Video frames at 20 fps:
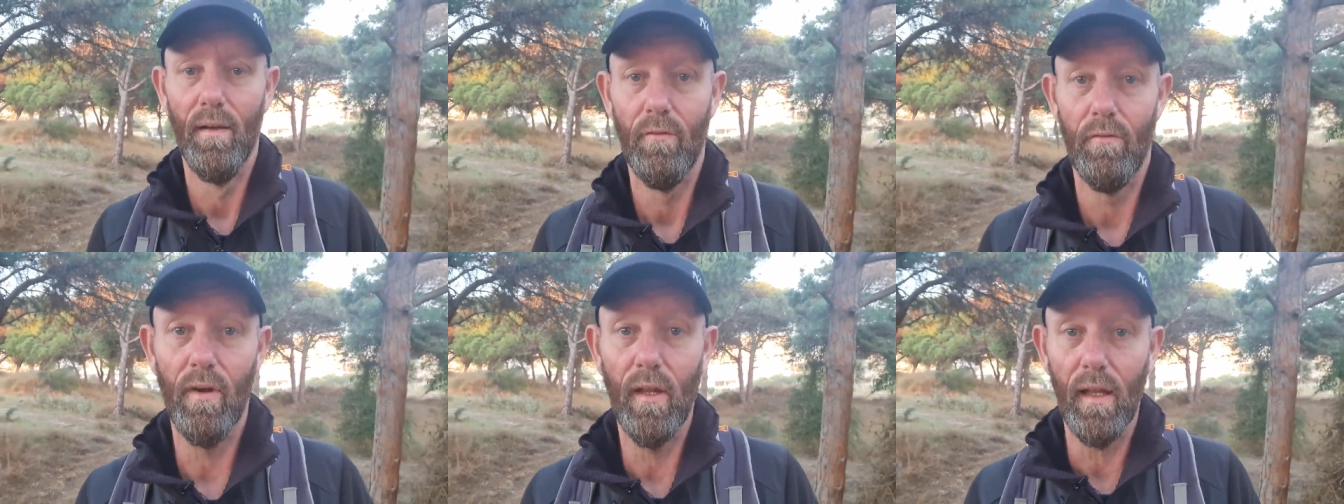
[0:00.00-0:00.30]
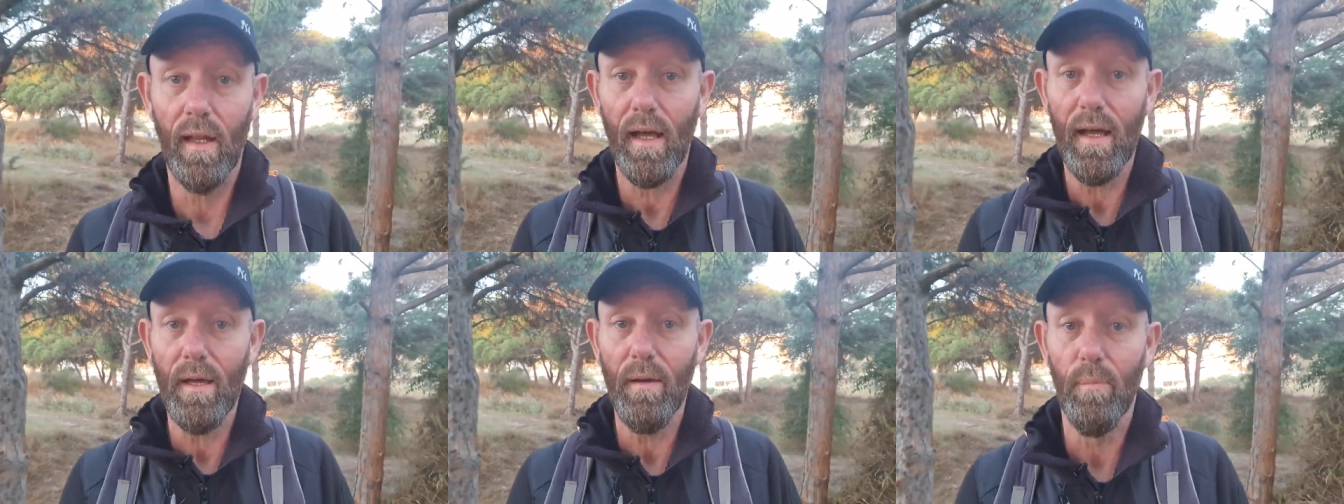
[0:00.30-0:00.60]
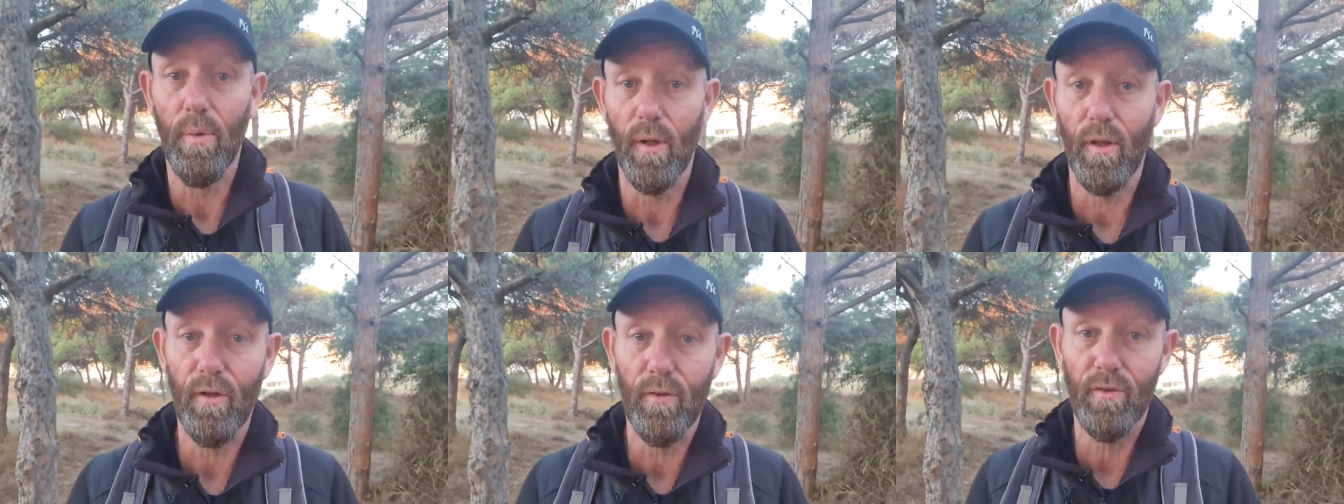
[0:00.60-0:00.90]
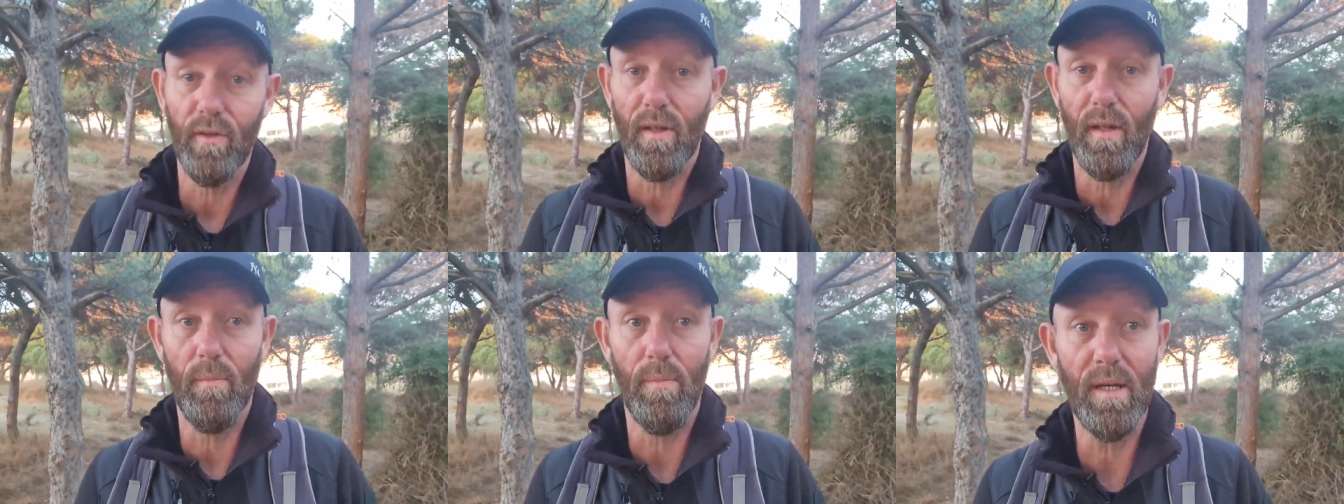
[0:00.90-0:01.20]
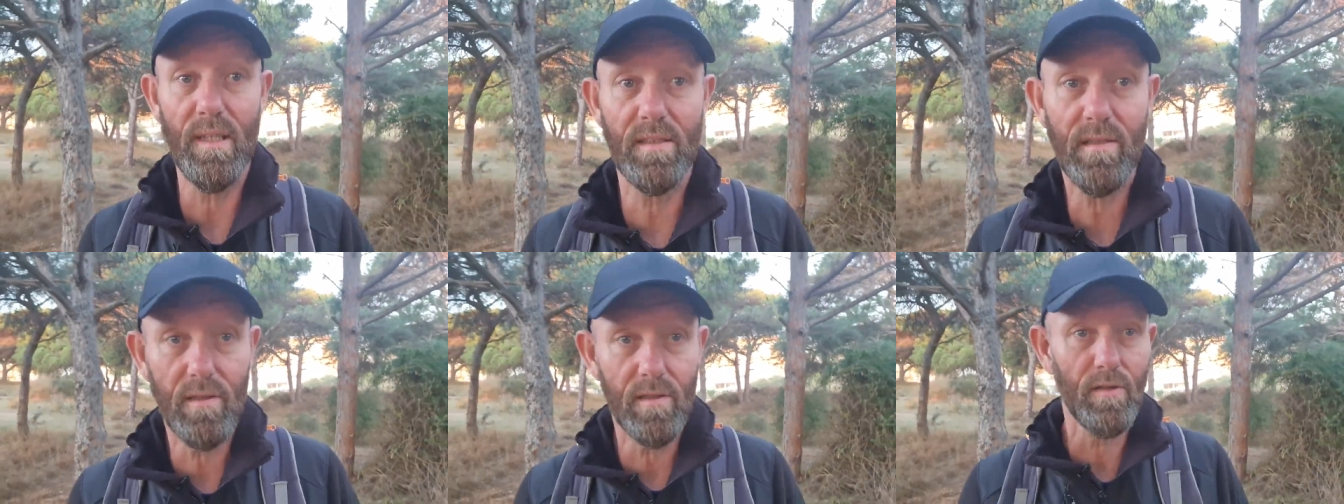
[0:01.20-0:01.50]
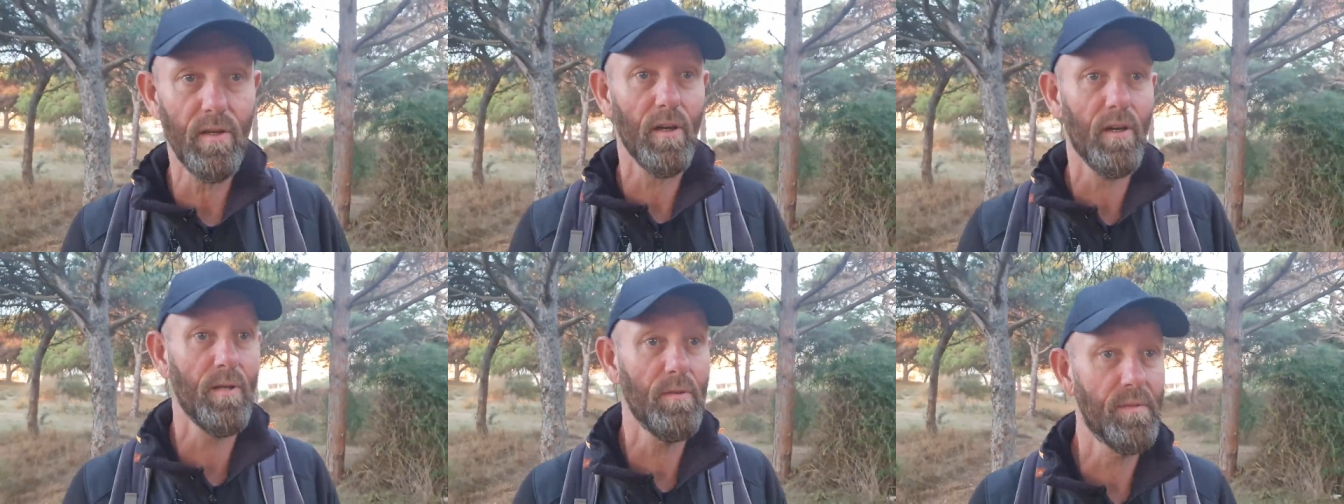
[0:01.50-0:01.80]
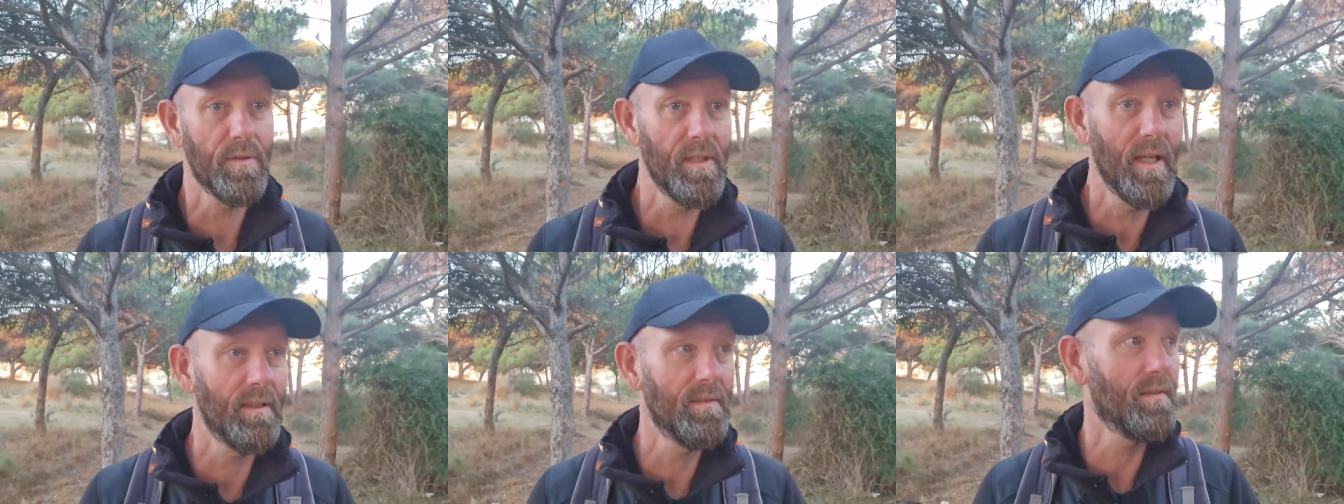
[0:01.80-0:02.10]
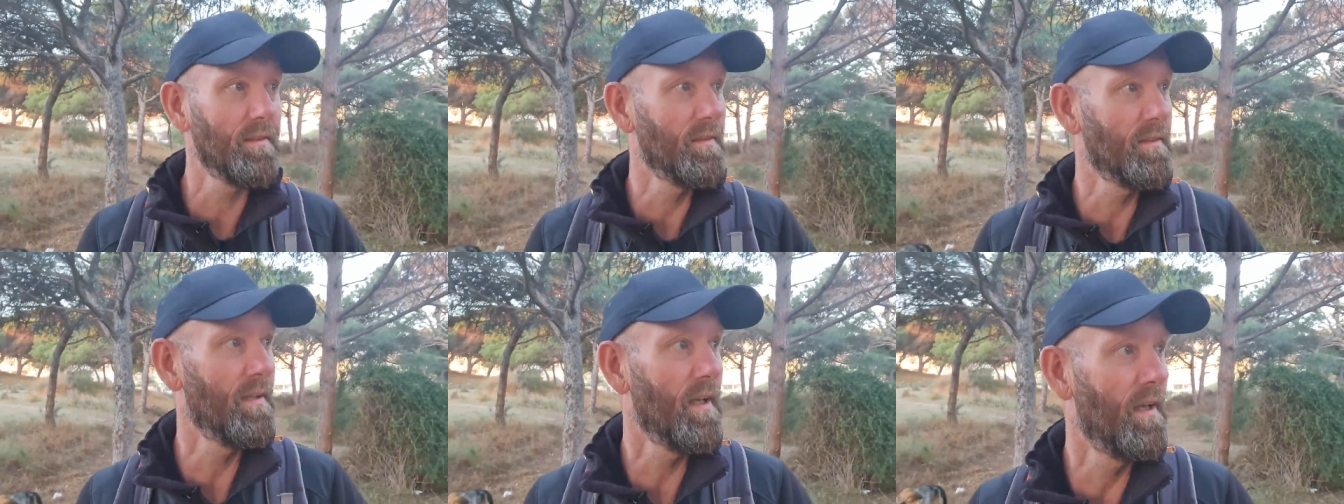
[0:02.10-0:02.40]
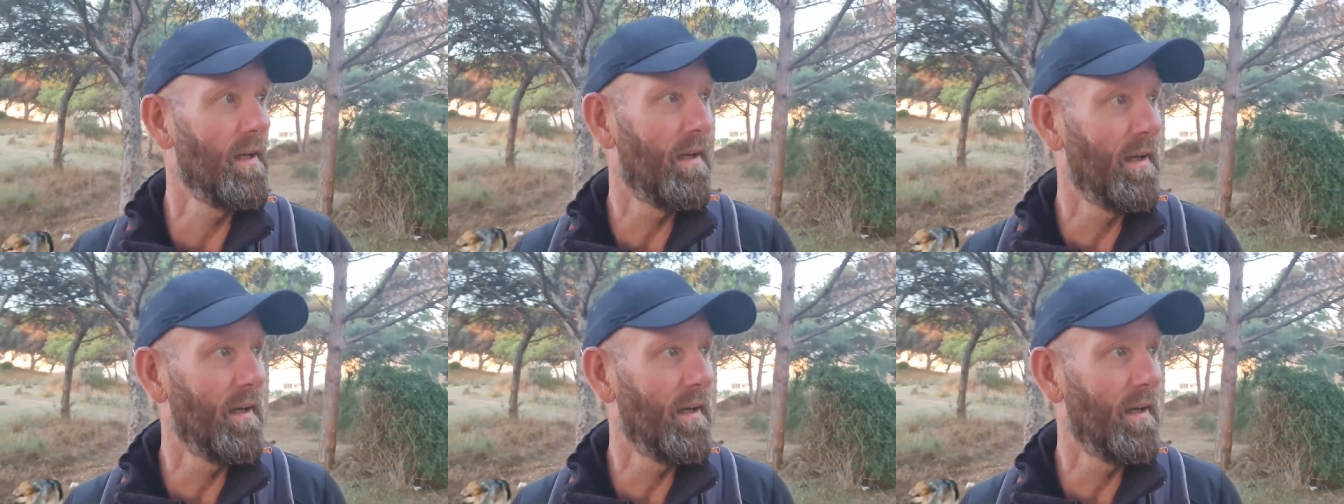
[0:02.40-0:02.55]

reliable under the best of circumstances.